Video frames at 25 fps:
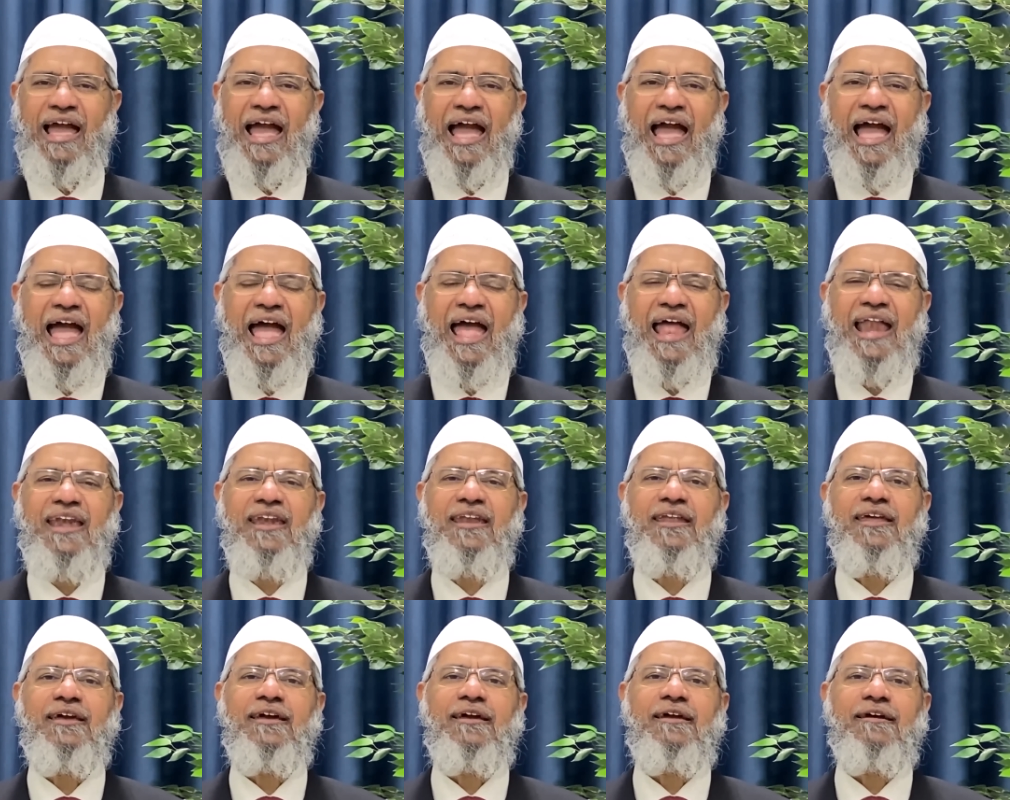
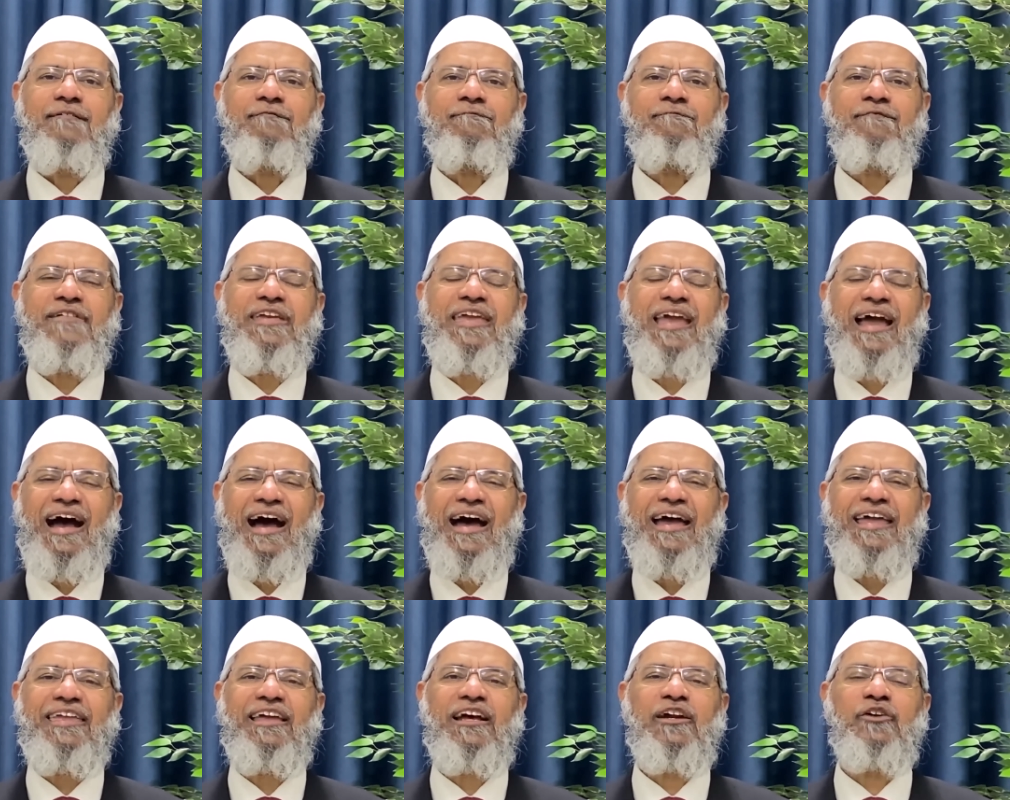And we
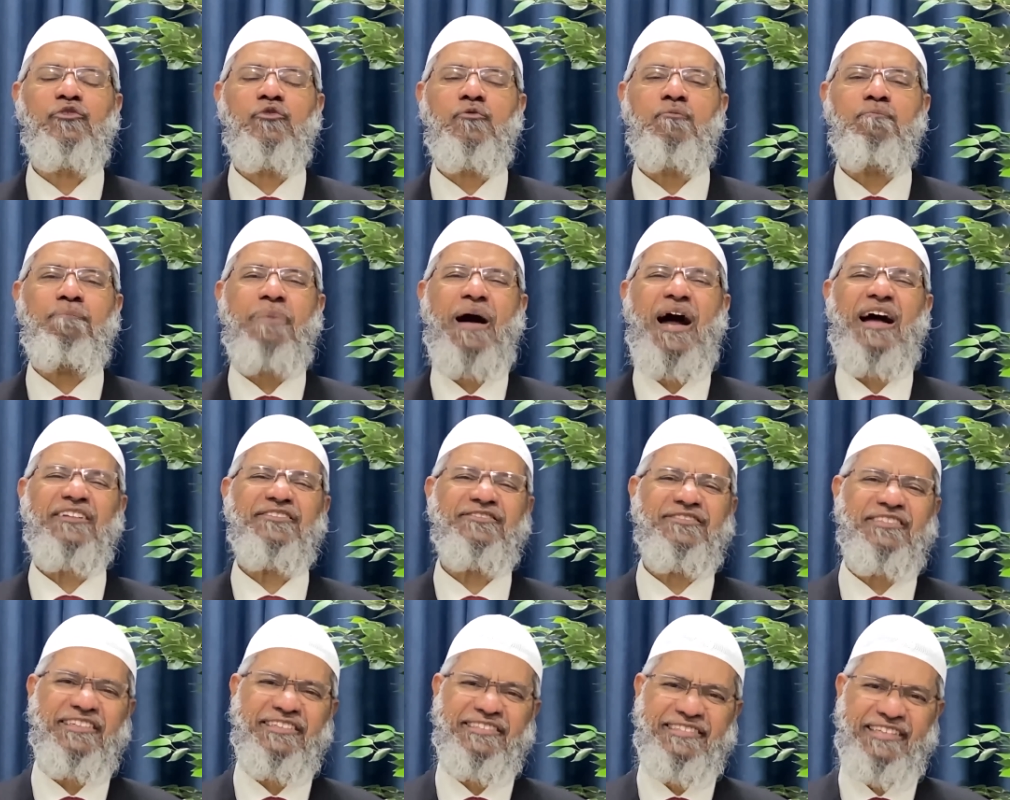are here to pass
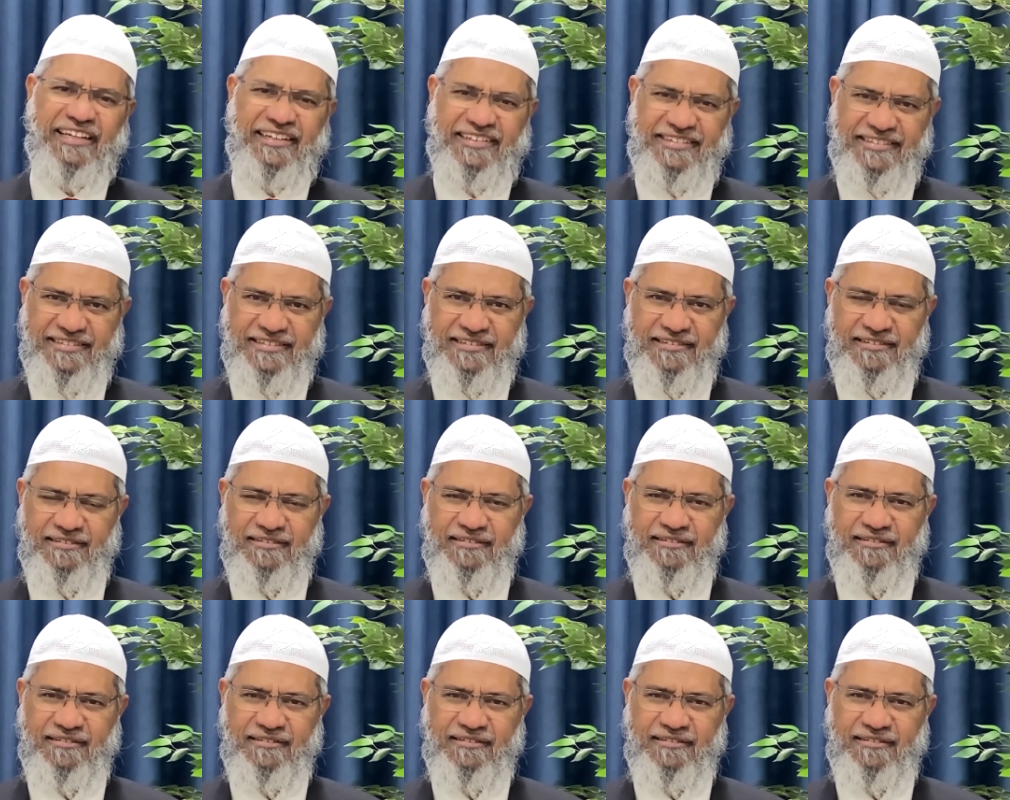this test.